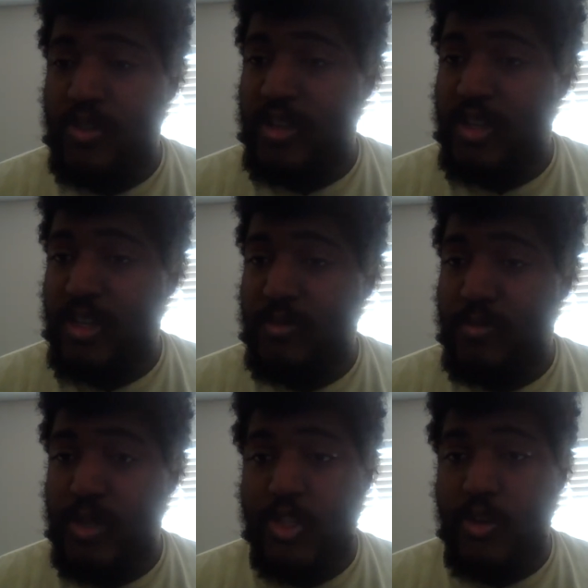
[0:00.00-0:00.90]
and
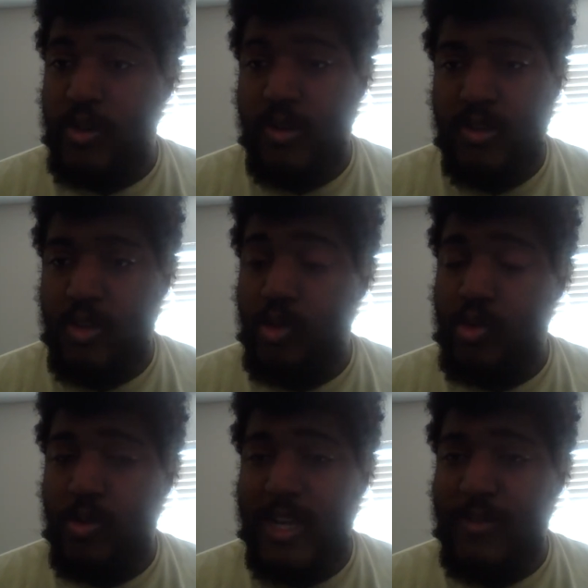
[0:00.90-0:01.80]
be sure to
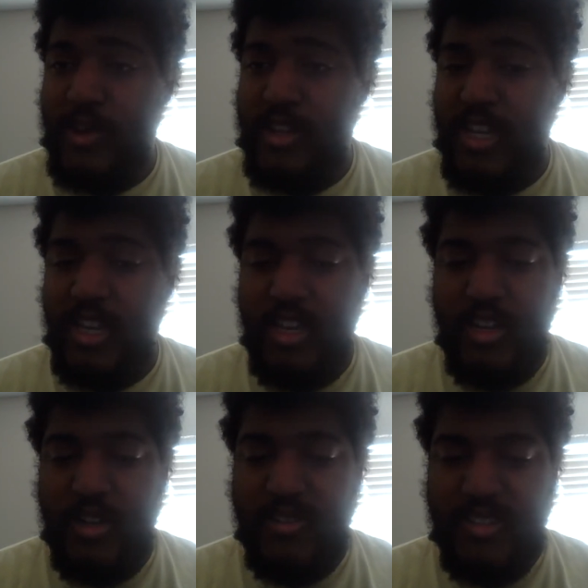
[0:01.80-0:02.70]
Google everything, you
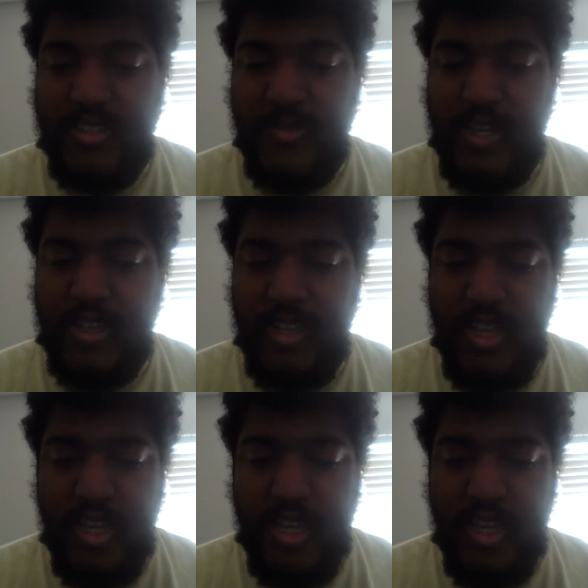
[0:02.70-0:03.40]
know, because, I mean,